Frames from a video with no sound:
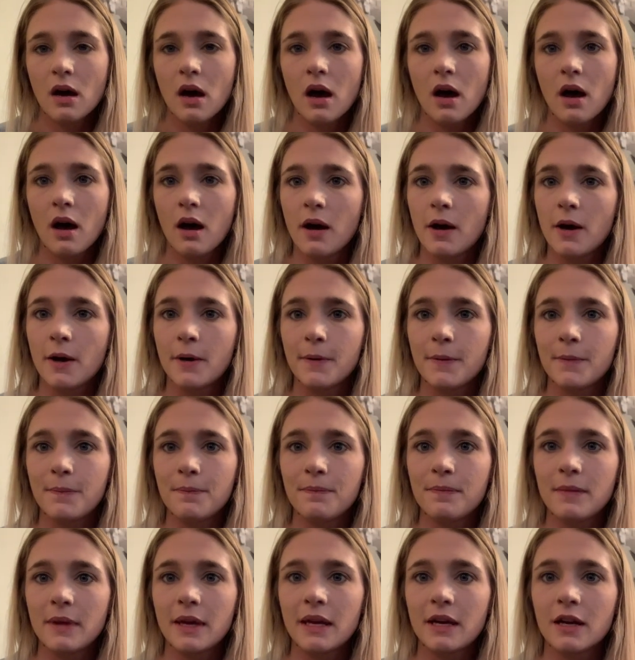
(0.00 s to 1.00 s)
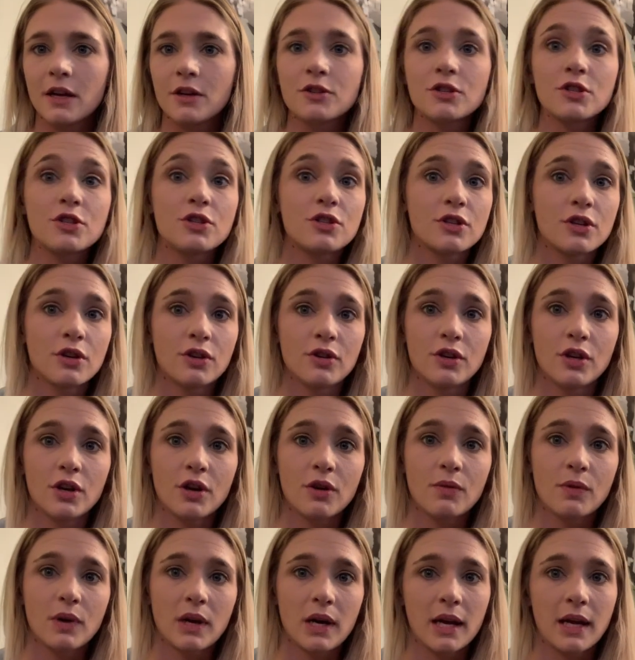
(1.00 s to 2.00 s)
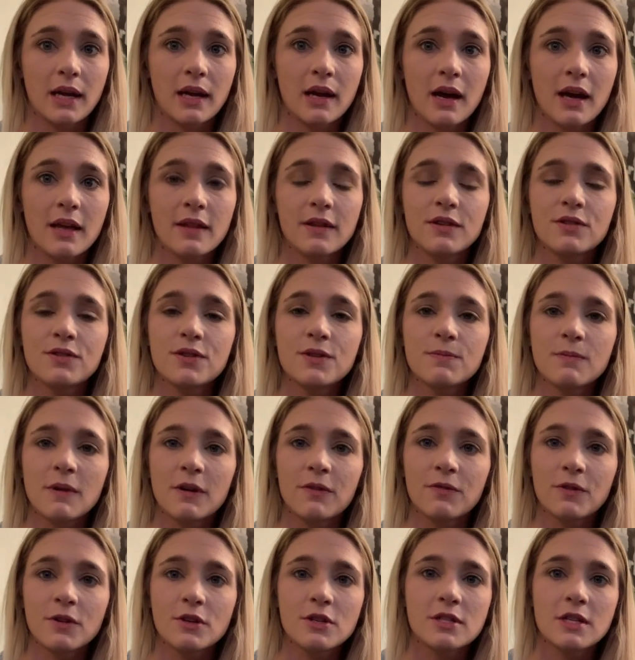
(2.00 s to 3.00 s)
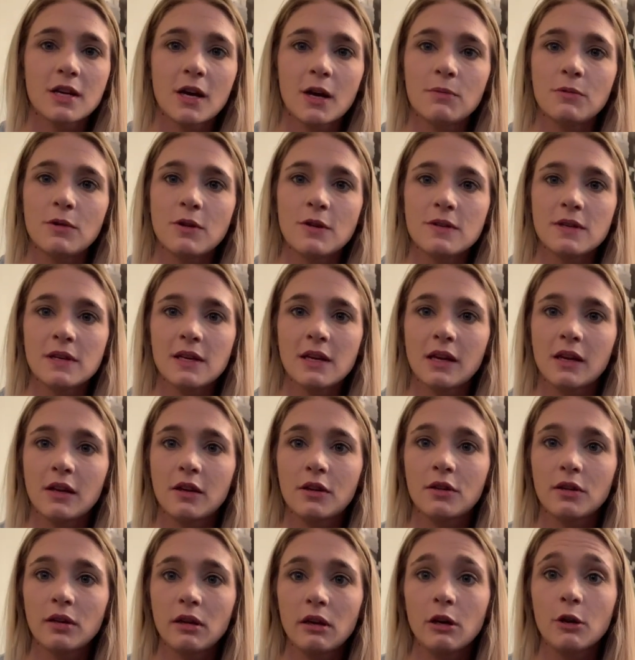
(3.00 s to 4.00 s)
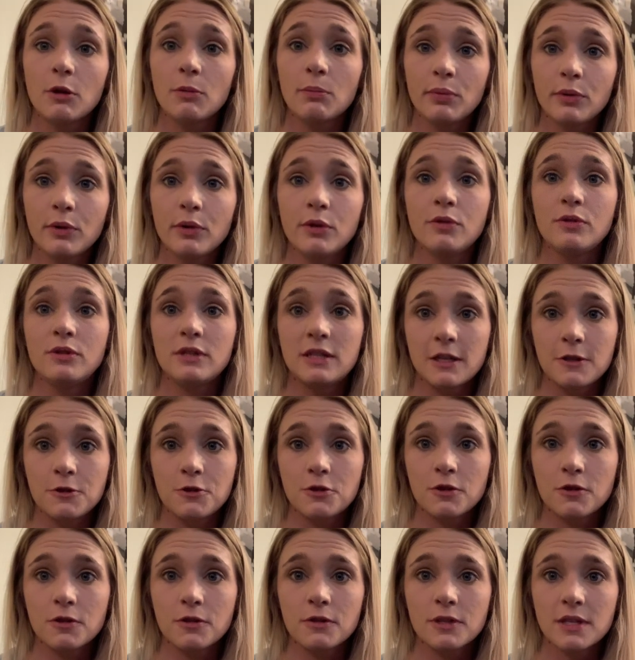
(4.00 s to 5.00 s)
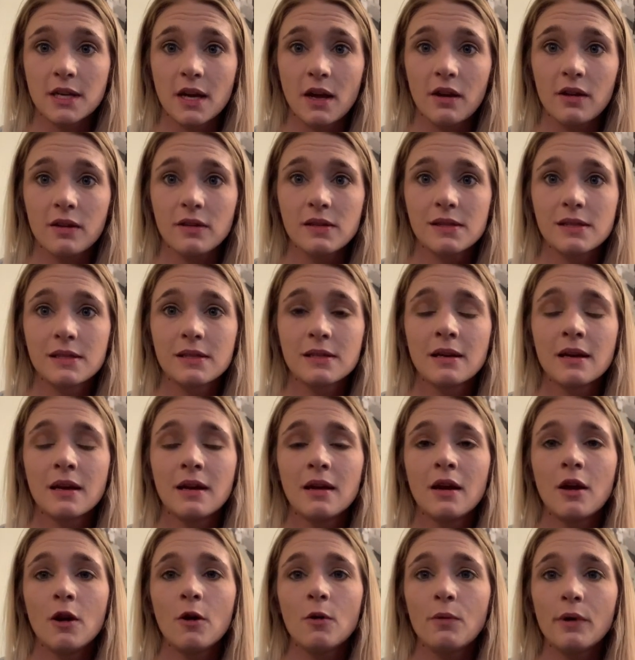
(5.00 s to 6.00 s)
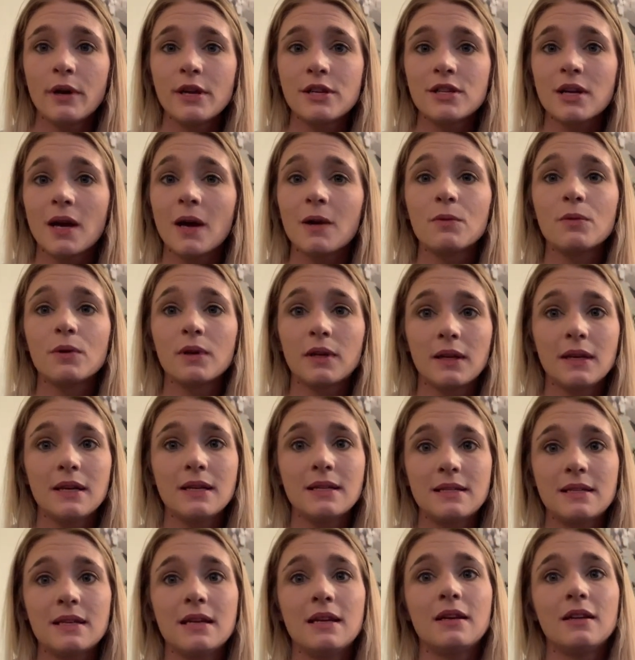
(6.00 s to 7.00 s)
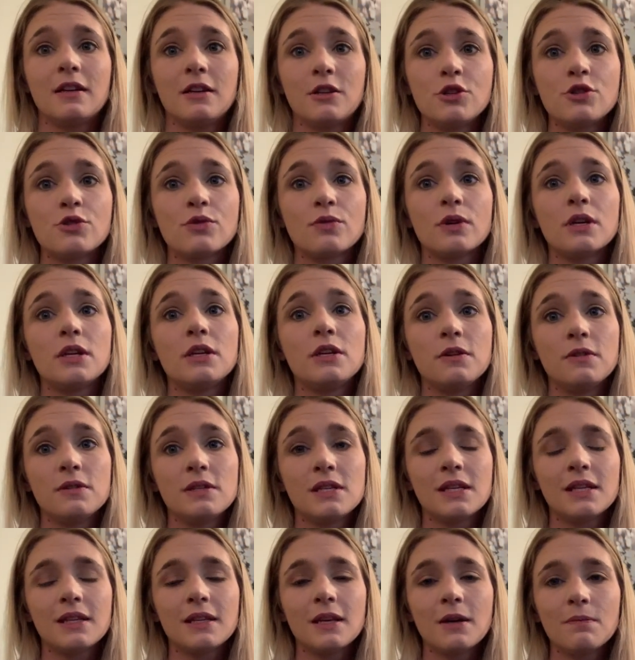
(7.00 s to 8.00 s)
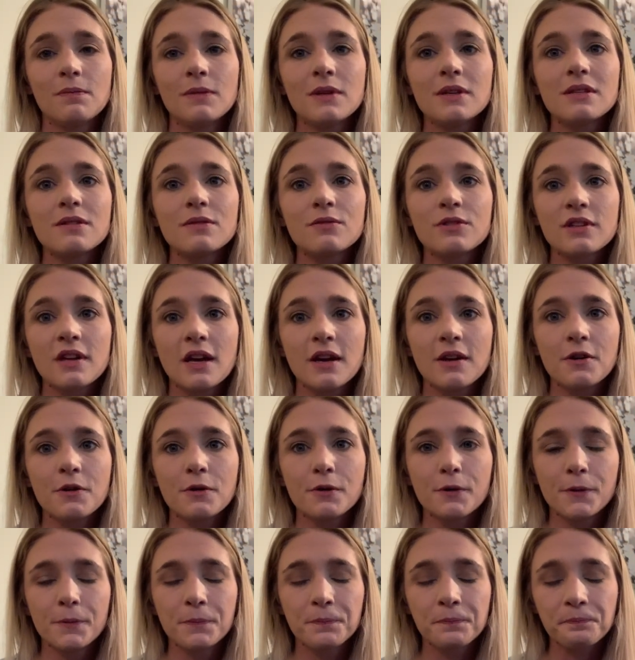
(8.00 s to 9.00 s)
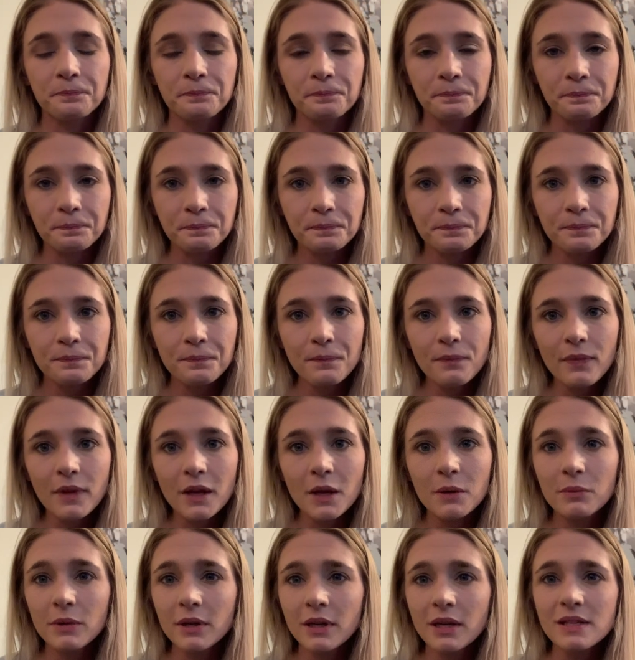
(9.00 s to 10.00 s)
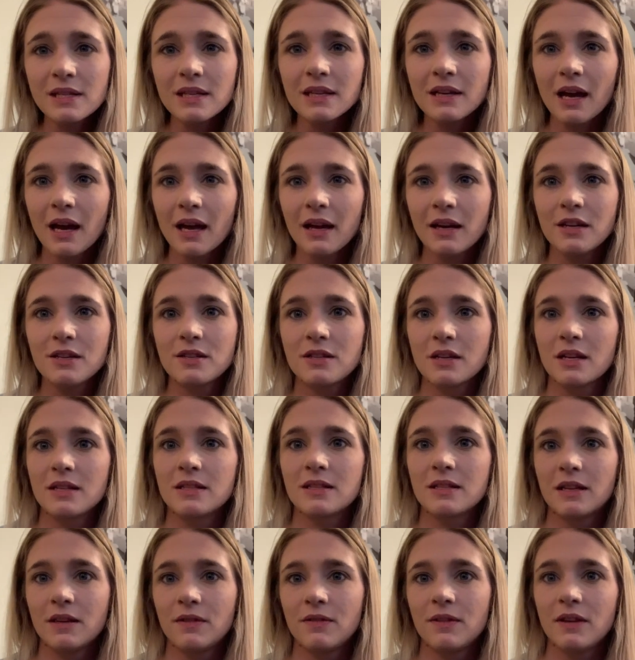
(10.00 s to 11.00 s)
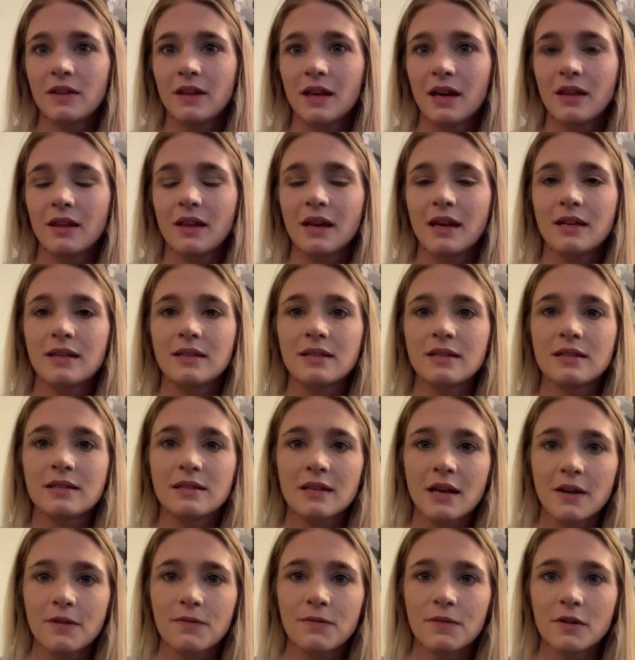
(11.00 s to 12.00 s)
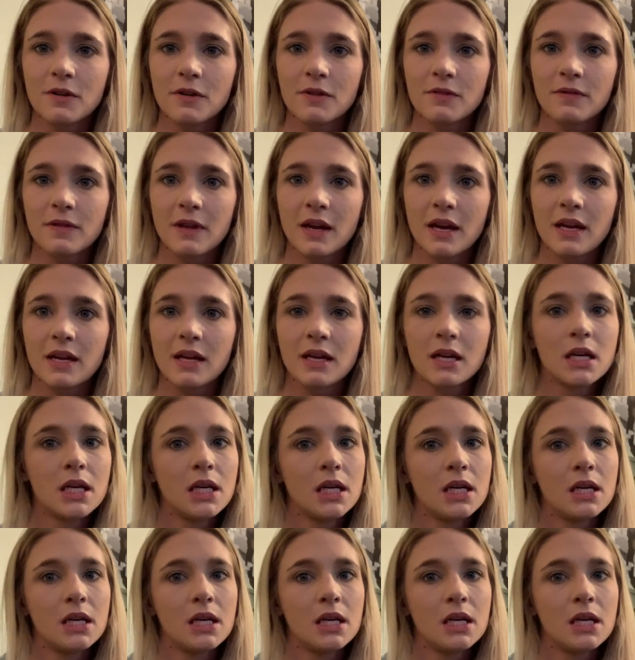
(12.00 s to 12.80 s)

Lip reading: And I'll just show y'all what I got. This is my first time using a Clearblue Digital test, which I really did enjoy using them this cycle because it kind of does give you that like decipher of like,